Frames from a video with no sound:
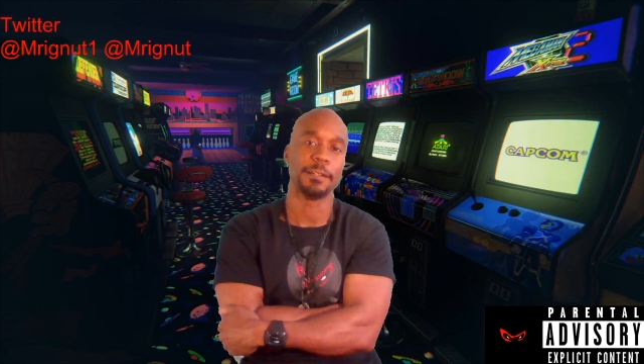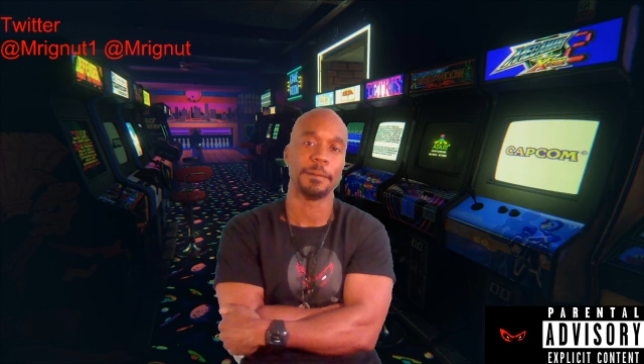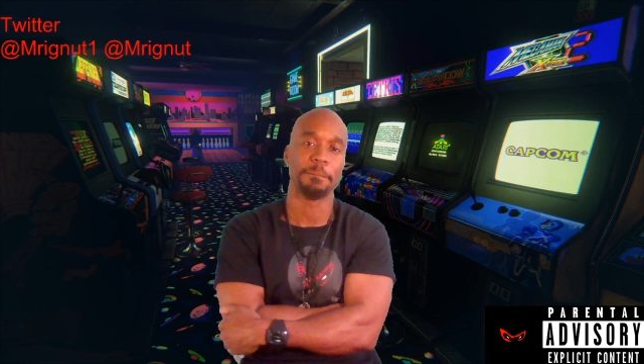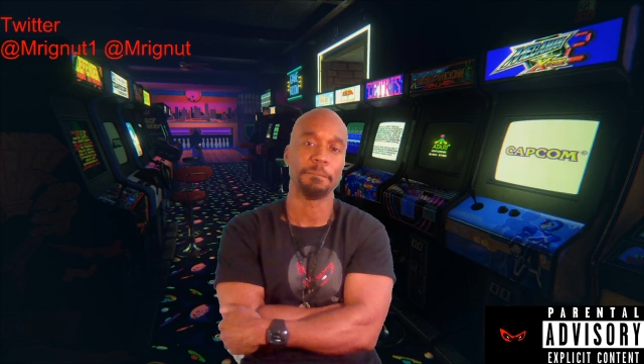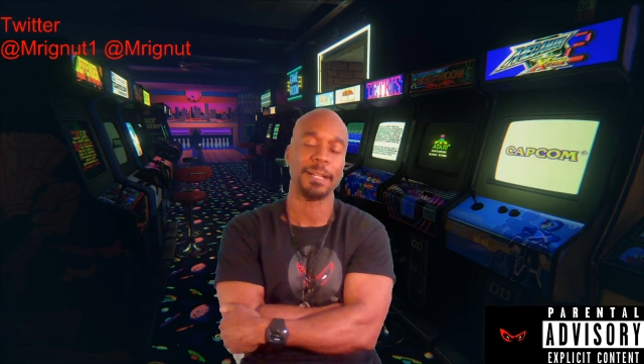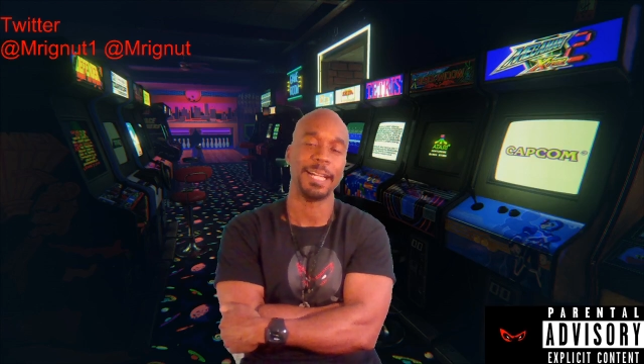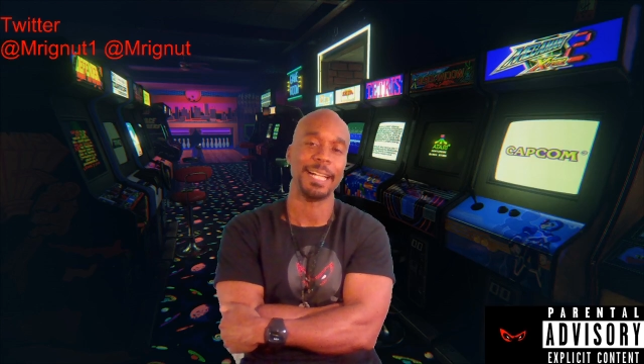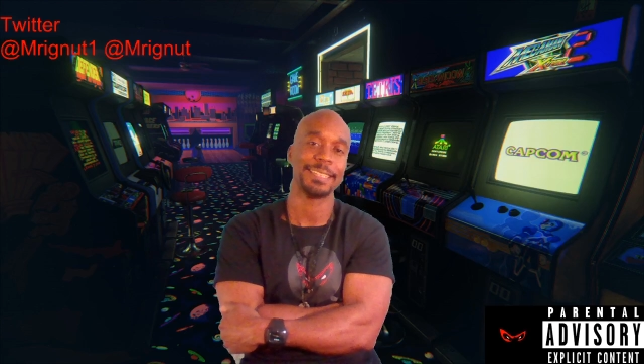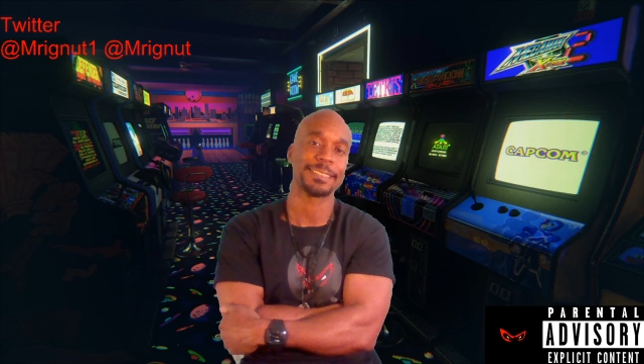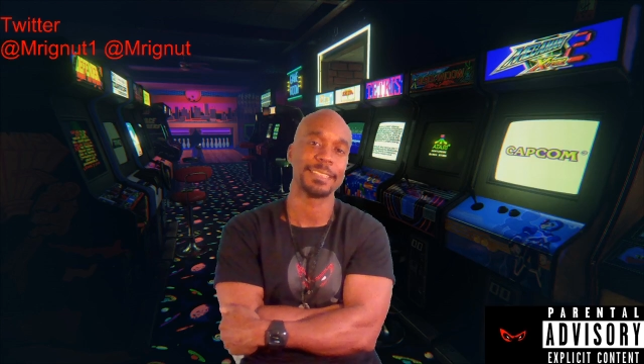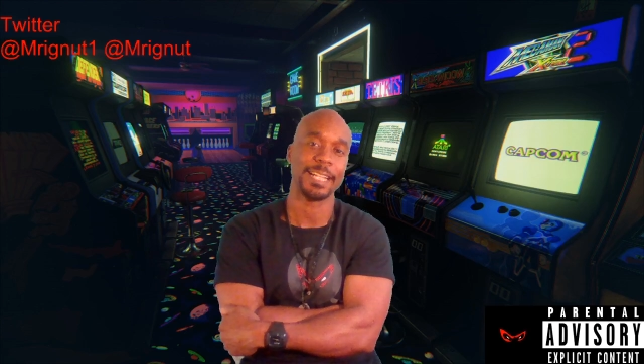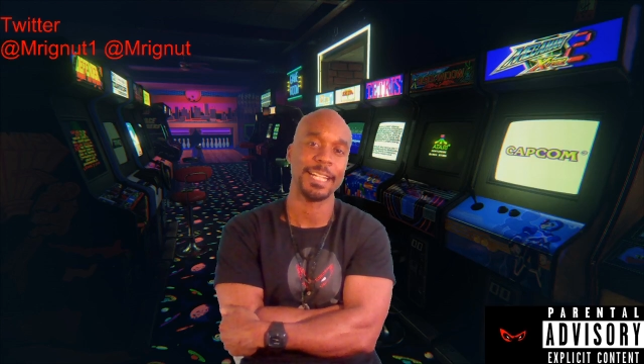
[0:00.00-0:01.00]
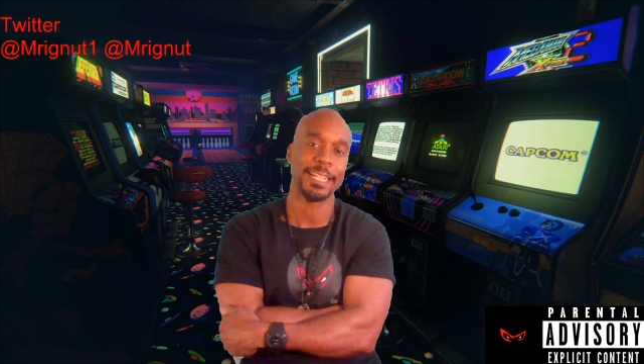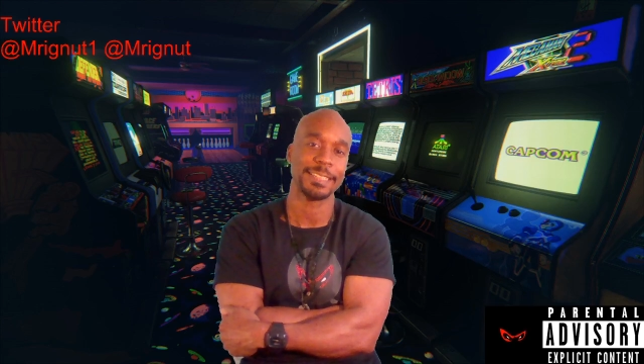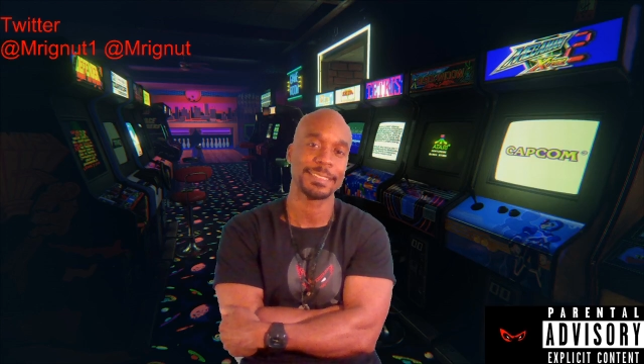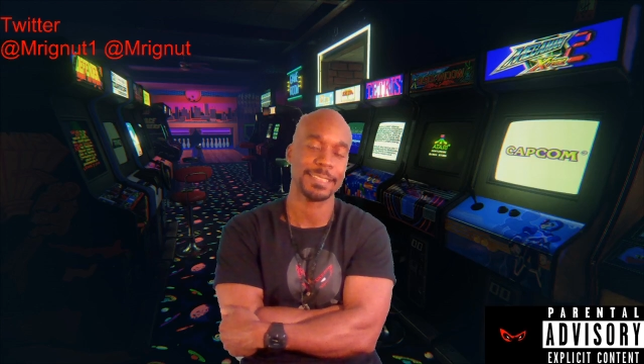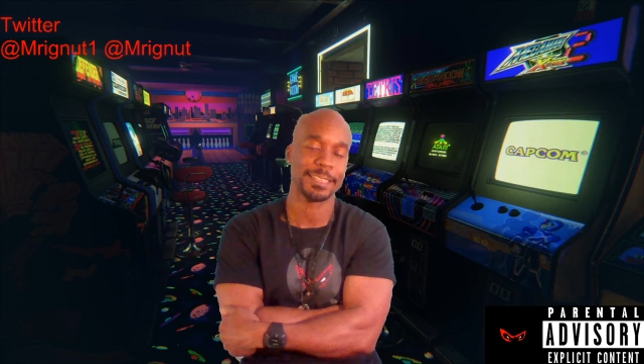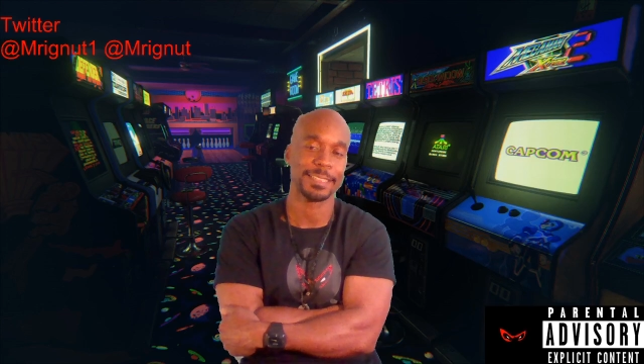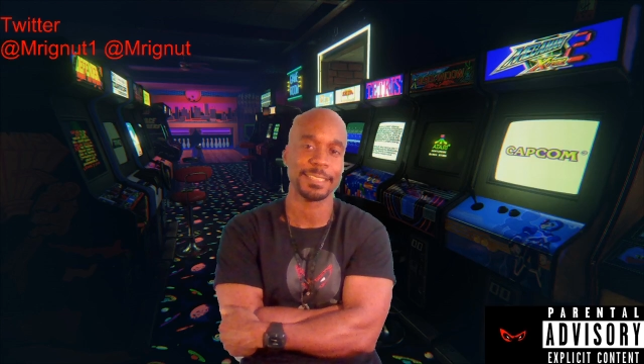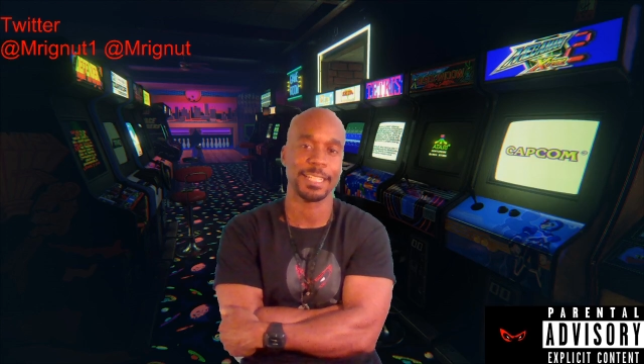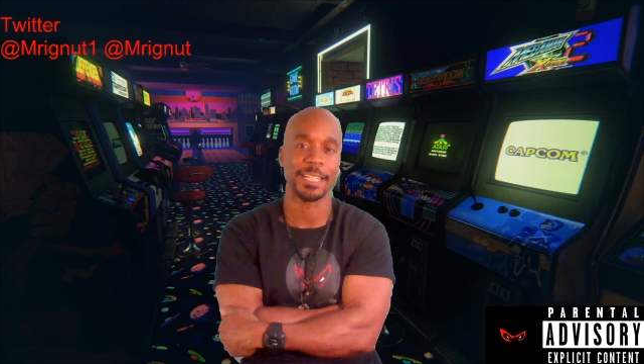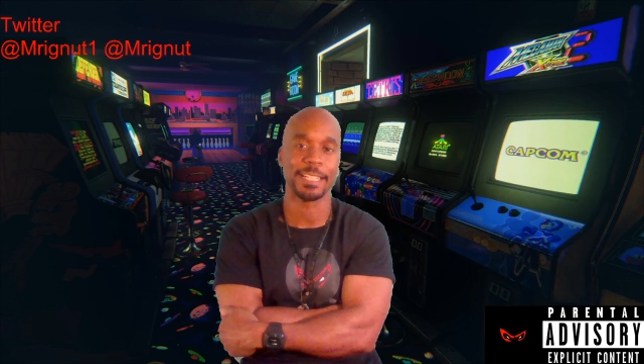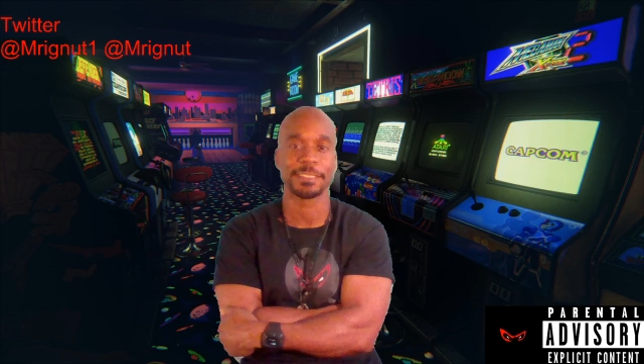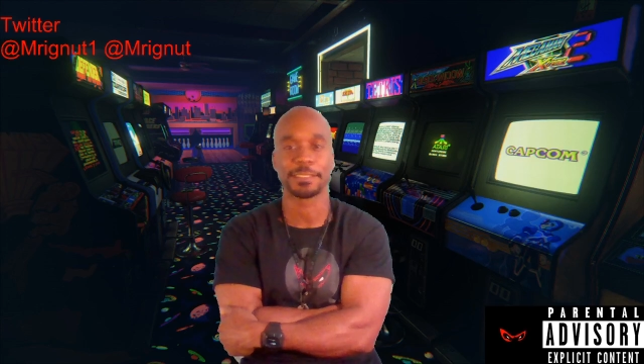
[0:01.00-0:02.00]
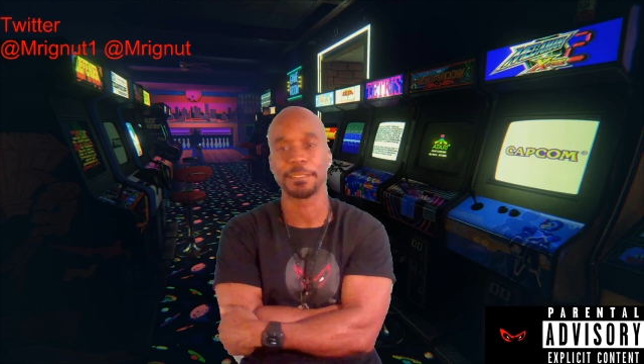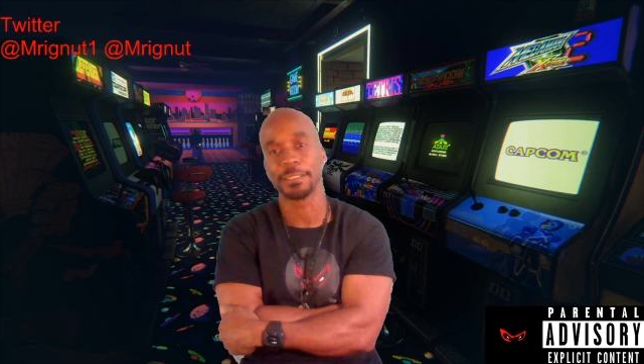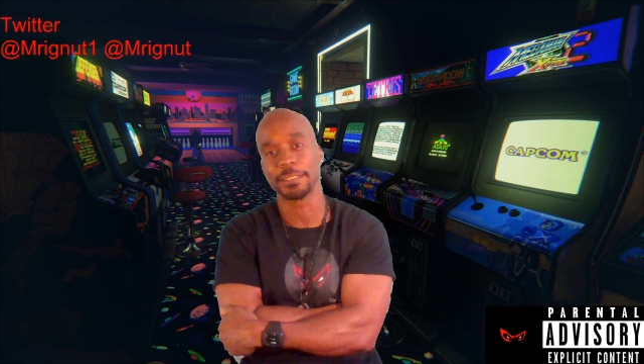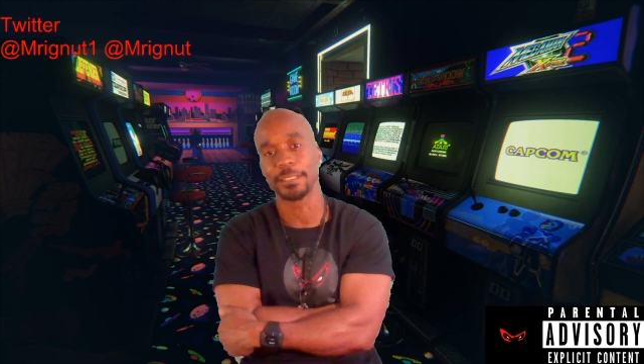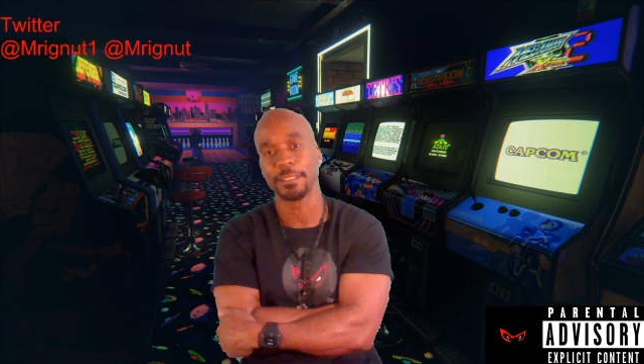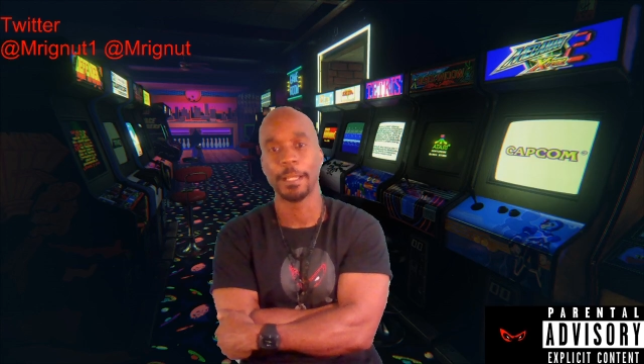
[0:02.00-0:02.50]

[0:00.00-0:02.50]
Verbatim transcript: a past the hand sanitizer or the